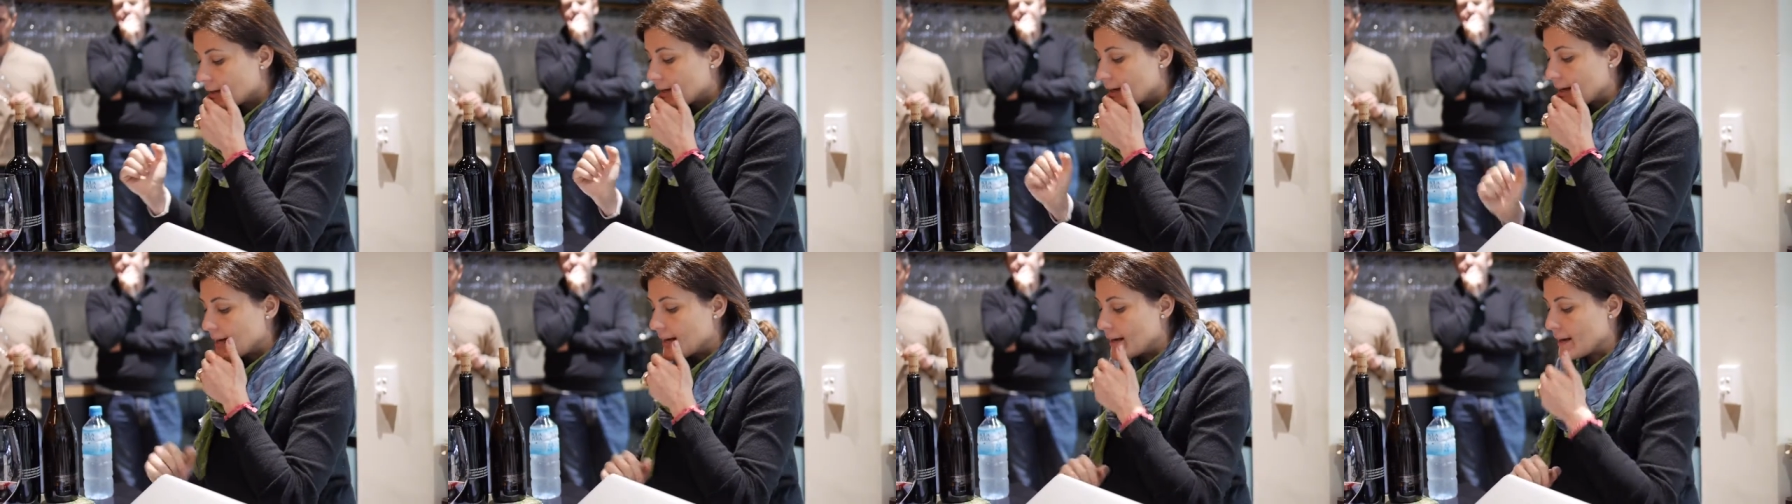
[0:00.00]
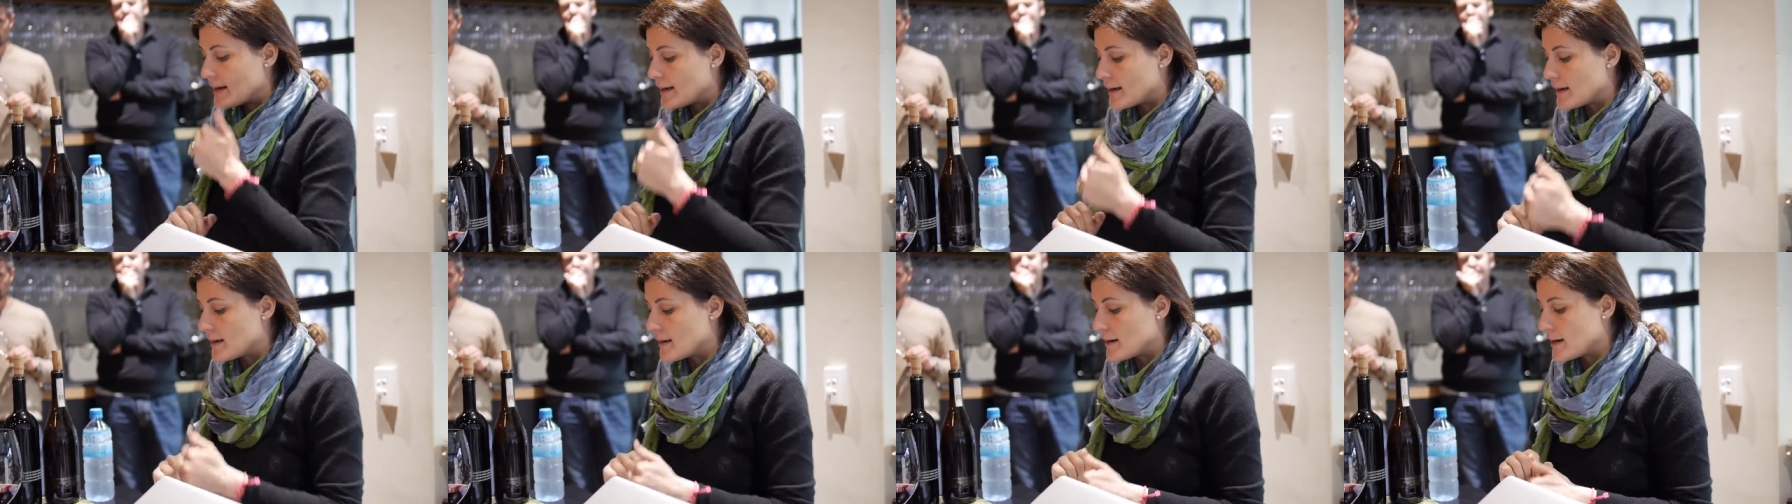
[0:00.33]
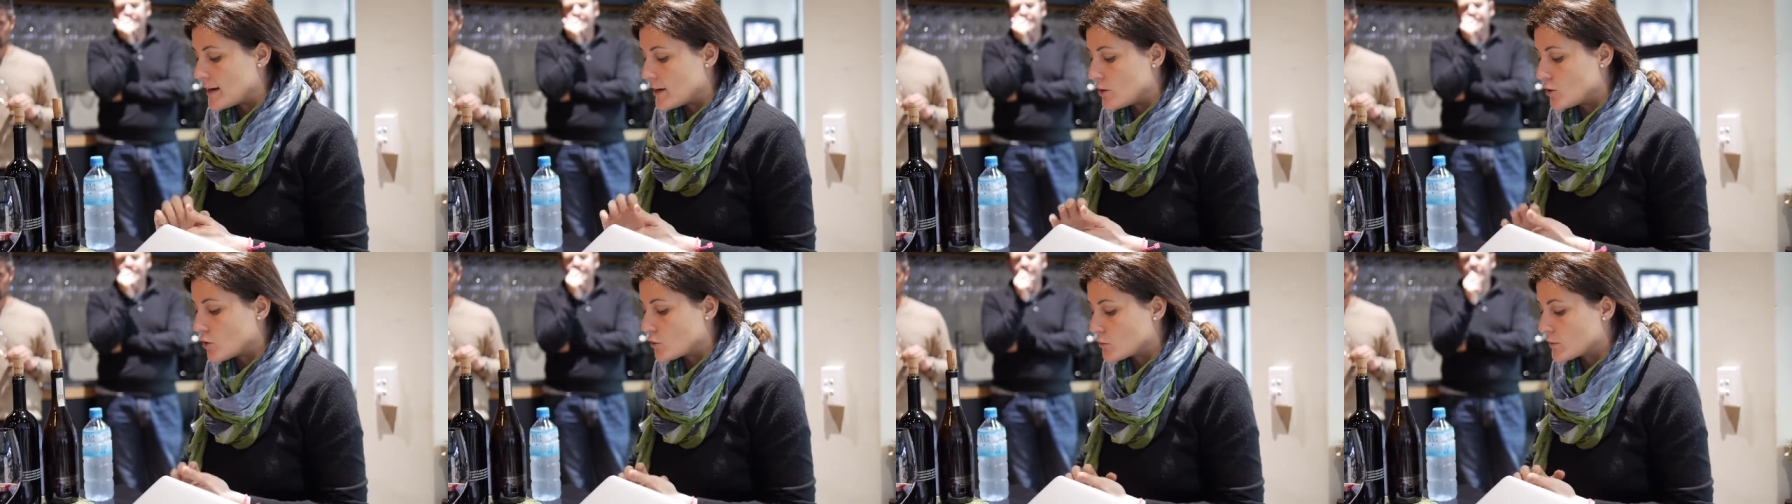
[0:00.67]

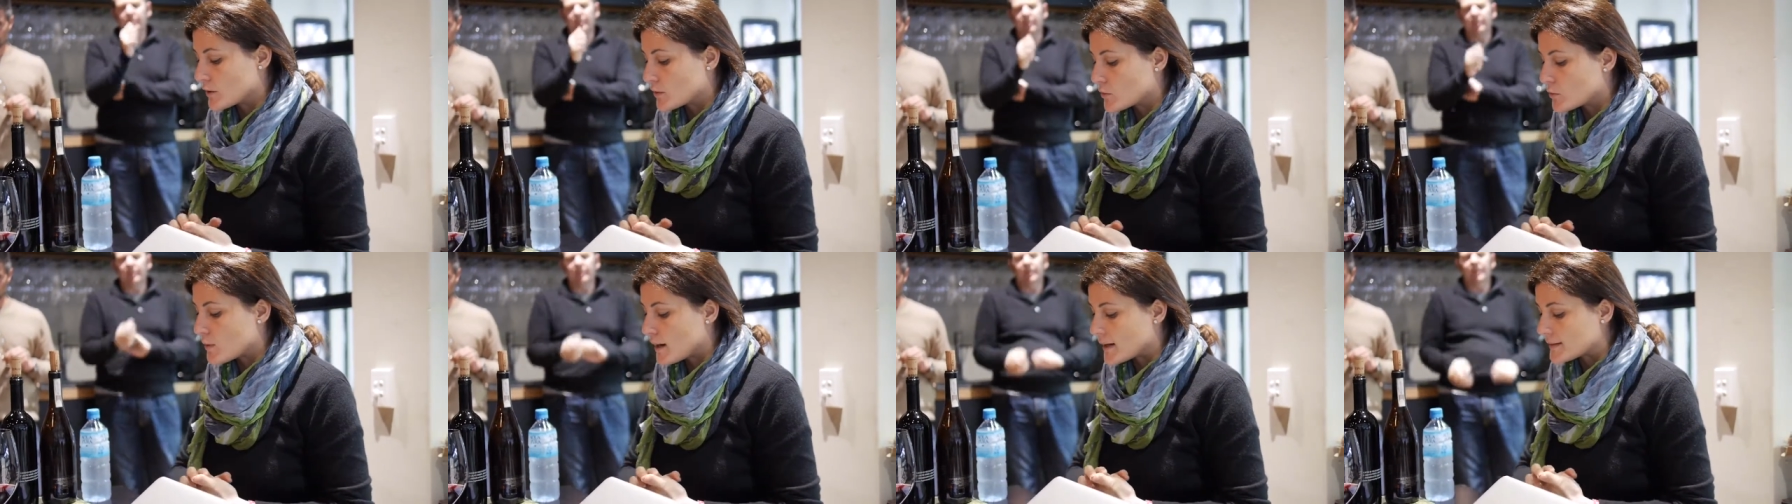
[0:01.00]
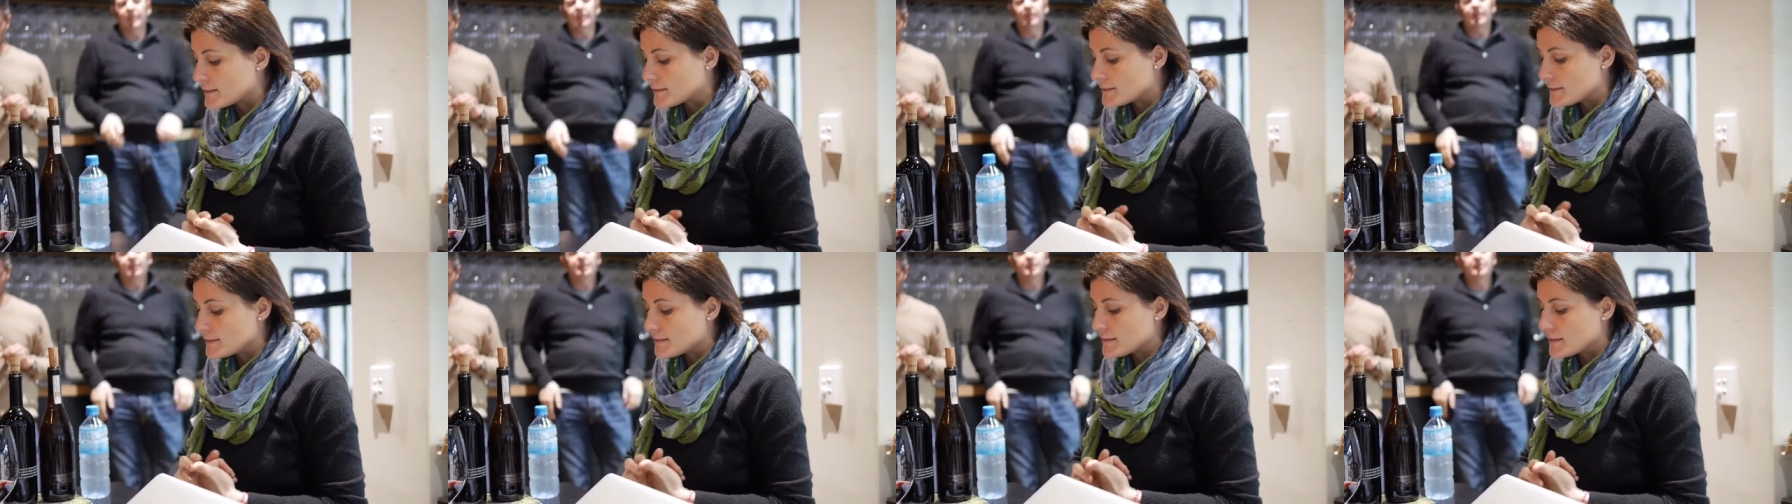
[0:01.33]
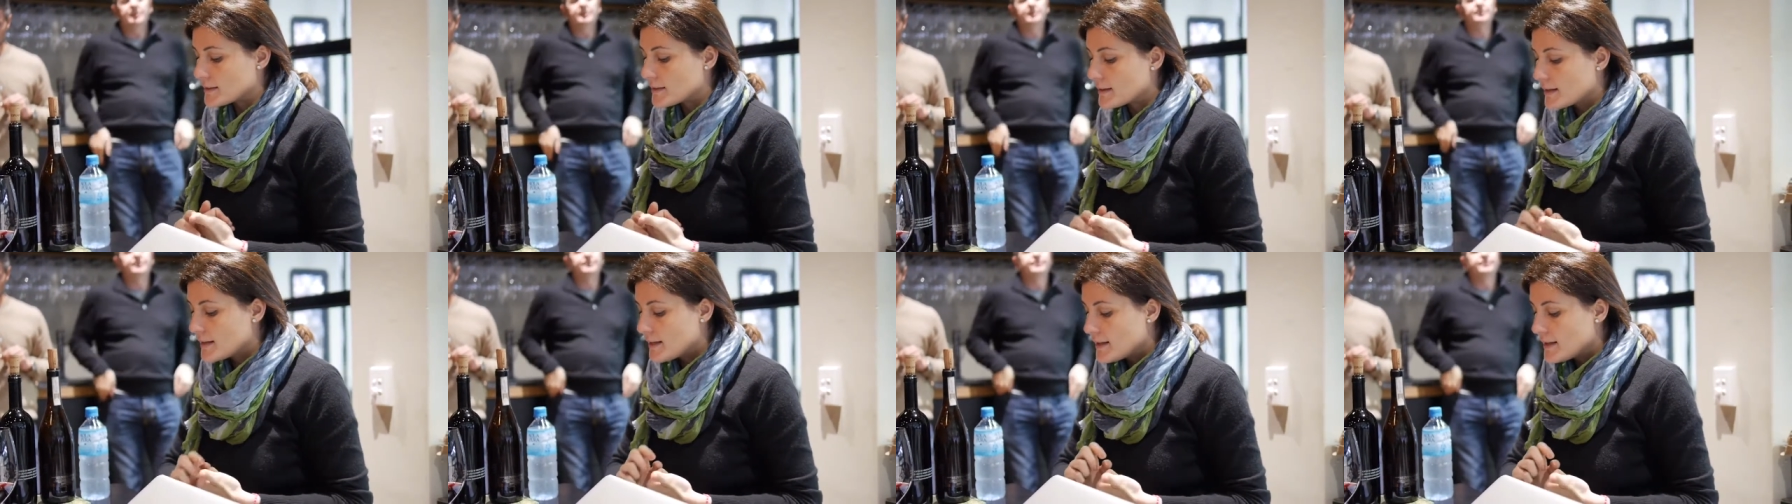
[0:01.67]
a, a lower quantity.